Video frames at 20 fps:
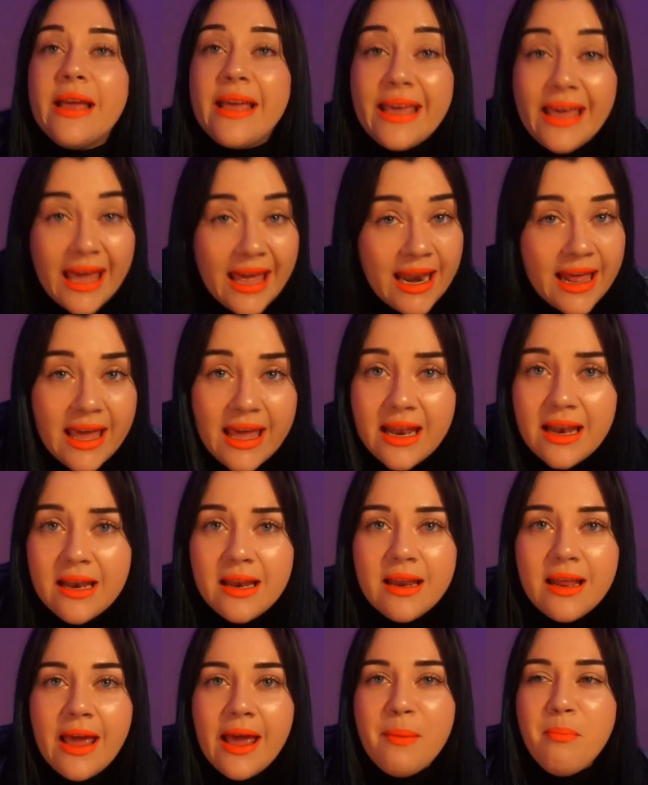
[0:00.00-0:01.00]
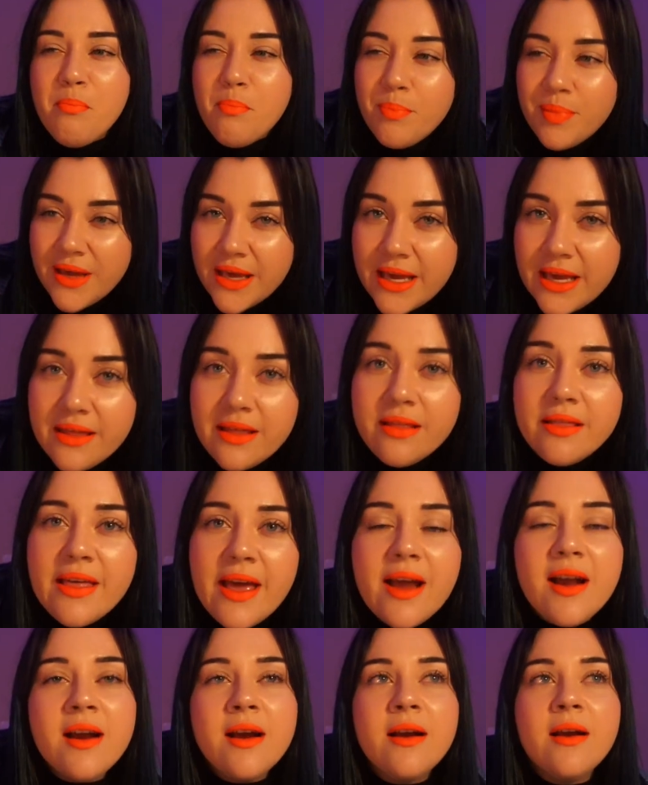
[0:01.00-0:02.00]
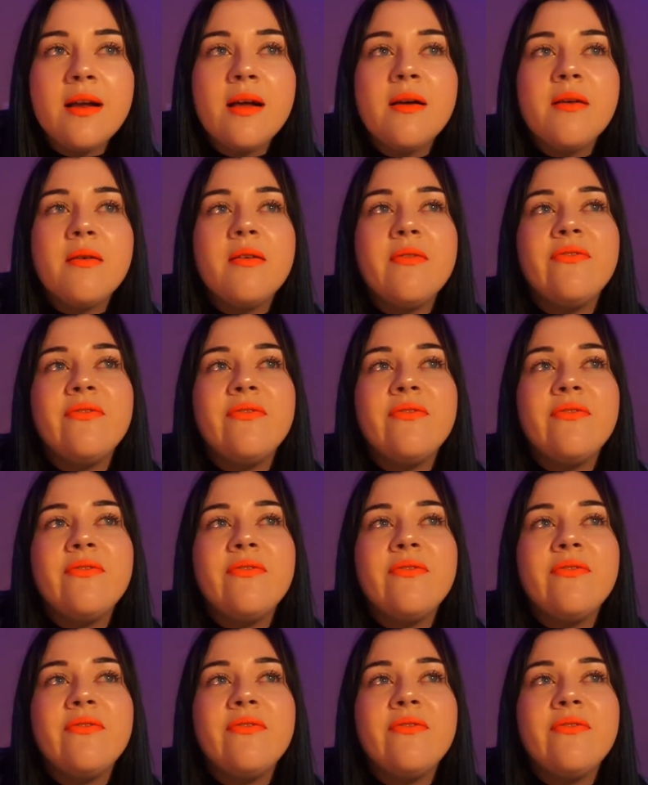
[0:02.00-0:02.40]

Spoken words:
get it and be there.